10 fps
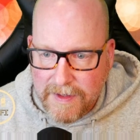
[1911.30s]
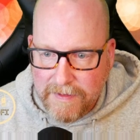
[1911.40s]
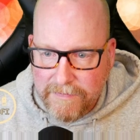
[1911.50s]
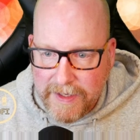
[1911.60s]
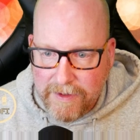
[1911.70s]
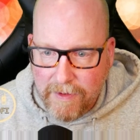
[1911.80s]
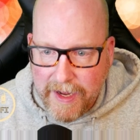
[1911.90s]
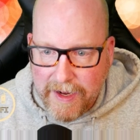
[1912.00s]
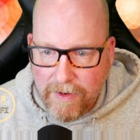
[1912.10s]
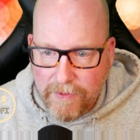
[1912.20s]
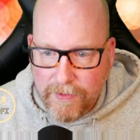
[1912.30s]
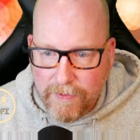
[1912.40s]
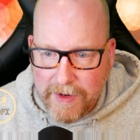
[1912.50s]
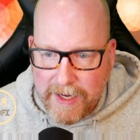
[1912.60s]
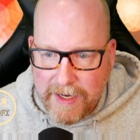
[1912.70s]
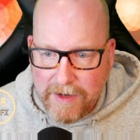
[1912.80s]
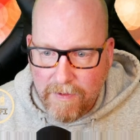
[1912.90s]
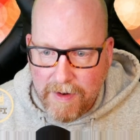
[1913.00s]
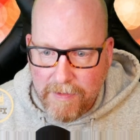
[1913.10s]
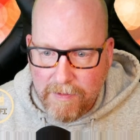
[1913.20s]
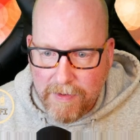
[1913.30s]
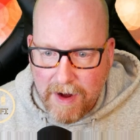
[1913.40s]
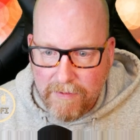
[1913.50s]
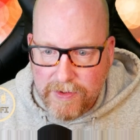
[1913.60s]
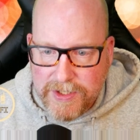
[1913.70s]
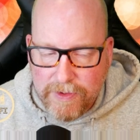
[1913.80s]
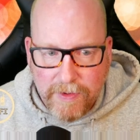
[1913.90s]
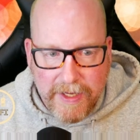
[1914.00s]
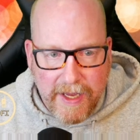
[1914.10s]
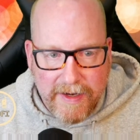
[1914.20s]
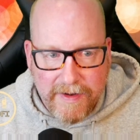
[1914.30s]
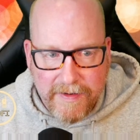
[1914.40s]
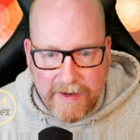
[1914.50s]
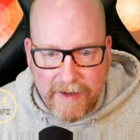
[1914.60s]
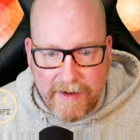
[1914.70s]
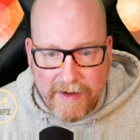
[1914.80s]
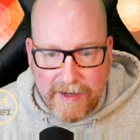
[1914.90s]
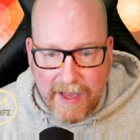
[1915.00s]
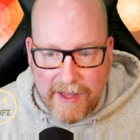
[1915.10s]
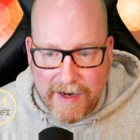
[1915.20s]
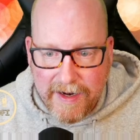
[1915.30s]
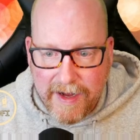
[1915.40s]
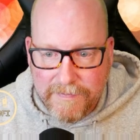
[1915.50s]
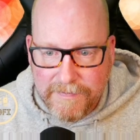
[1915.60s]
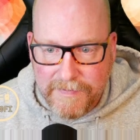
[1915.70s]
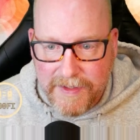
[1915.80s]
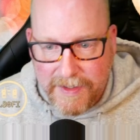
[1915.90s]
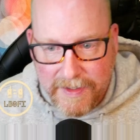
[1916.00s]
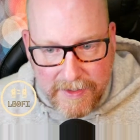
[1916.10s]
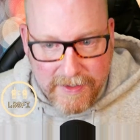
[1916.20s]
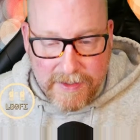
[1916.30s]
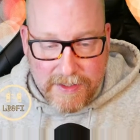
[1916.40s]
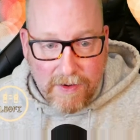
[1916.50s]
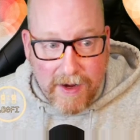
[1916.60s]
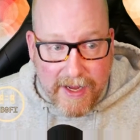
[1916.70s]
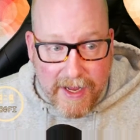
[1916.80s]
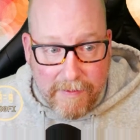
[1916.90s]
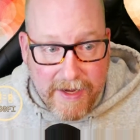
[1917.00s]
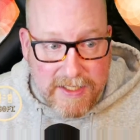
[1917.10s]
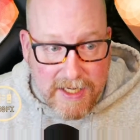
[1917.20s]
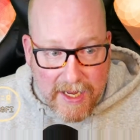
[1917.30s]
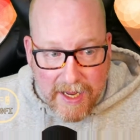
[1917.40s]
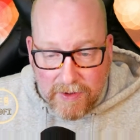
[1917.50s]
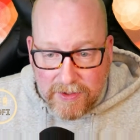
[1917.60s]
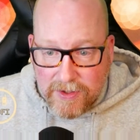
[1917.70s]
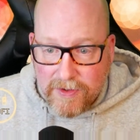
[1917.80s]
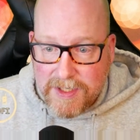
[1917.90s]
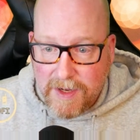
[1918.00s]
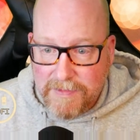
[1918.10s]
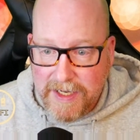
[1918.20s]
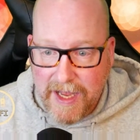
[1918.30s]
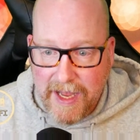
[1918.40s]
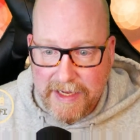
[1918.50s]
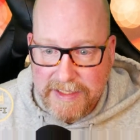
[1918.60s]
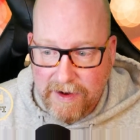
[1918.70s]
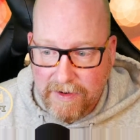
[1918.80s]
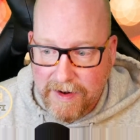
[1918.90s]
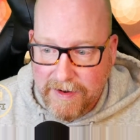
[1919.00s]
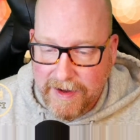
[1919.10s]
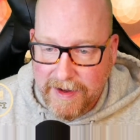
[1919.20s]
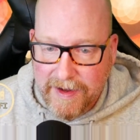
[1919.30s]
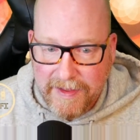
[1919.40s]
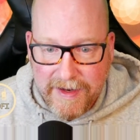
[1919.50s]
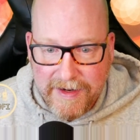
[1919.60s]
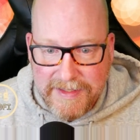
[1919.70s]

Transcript: Victor Echo 3, November Bravo Juliet. Canada. So I am actually able to do some DX here. That is